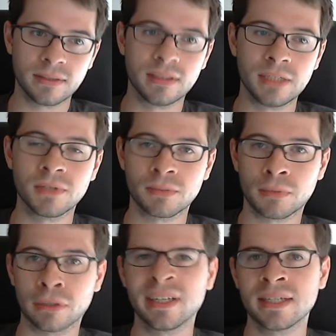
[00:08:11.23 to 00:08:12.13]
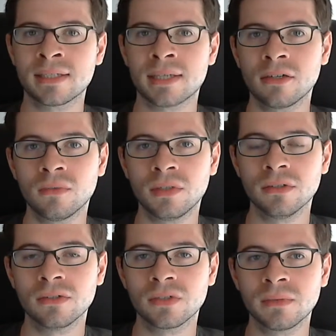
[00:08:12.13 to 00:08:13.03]
deepest part of that cycle when
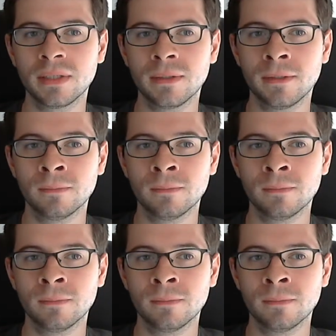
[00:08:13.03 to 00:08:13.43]
you're dreaming,